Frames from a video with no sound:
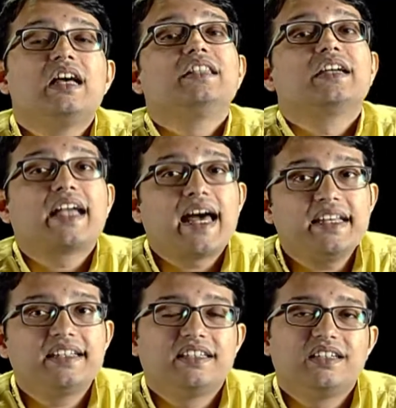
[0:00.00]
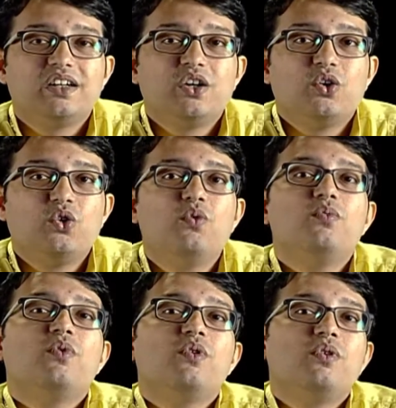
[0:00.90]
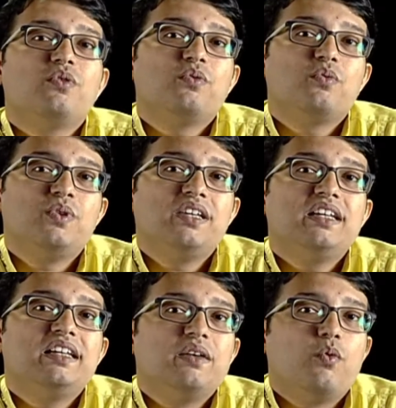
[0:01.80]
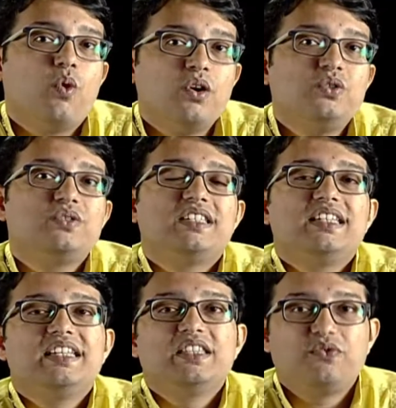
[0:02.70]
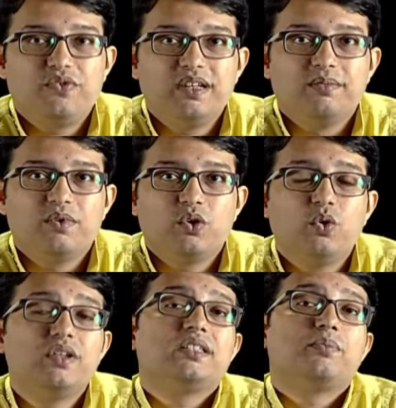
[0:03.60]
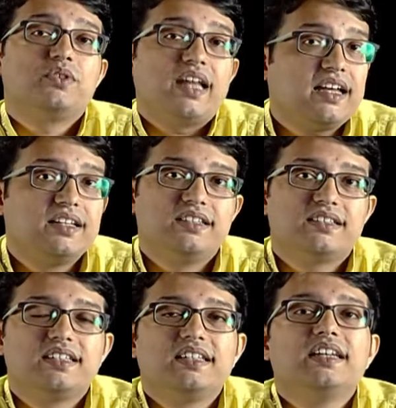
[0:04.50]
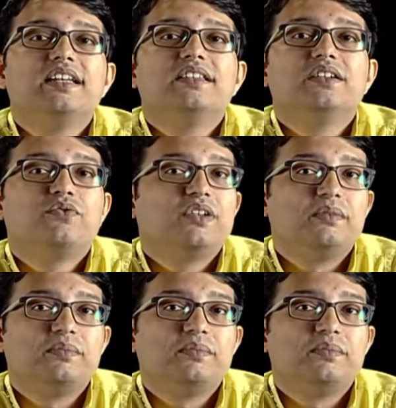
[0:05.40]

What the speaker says: the character whom we want to see in the film, who is the protagonist in the film.